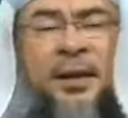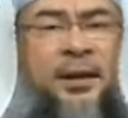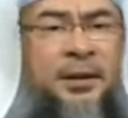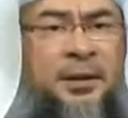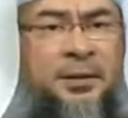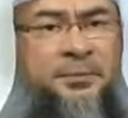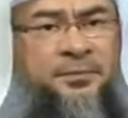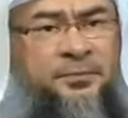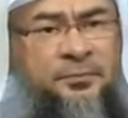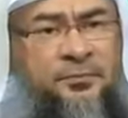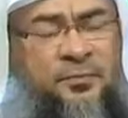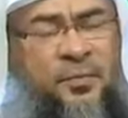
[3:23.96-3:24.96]
And they
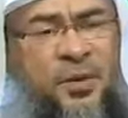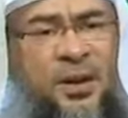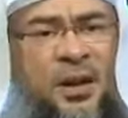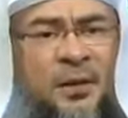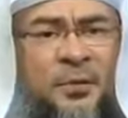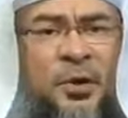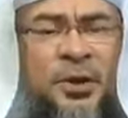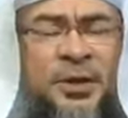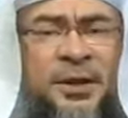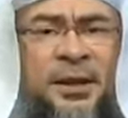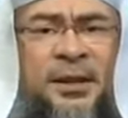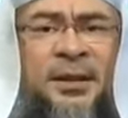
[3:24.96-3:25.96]
heard a
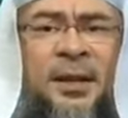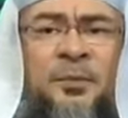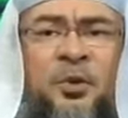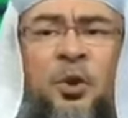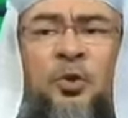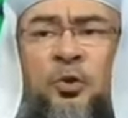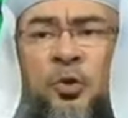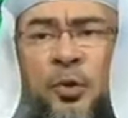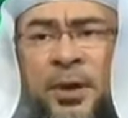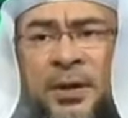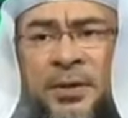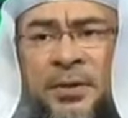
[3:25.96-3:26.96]
voice telling them, don't